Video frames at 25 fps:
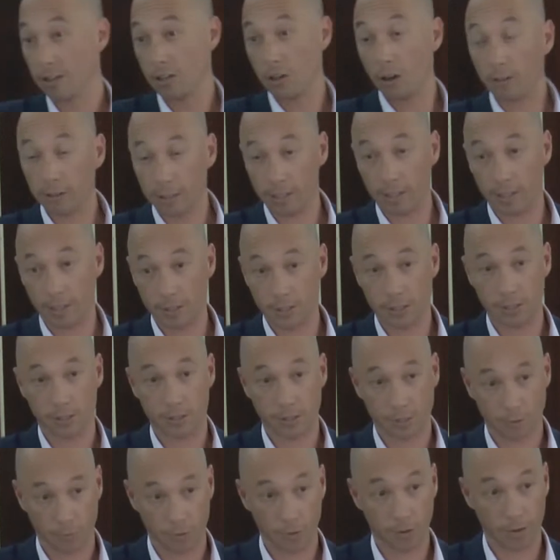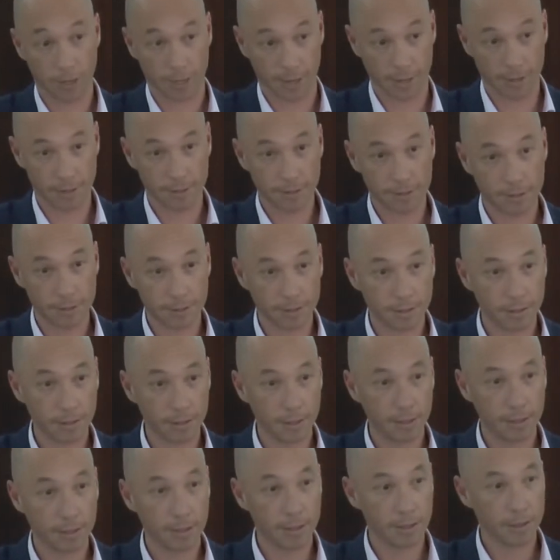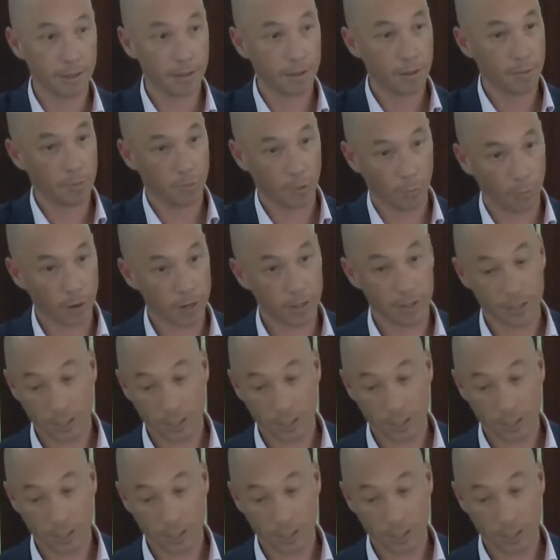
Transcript: godliest of all kings, but one of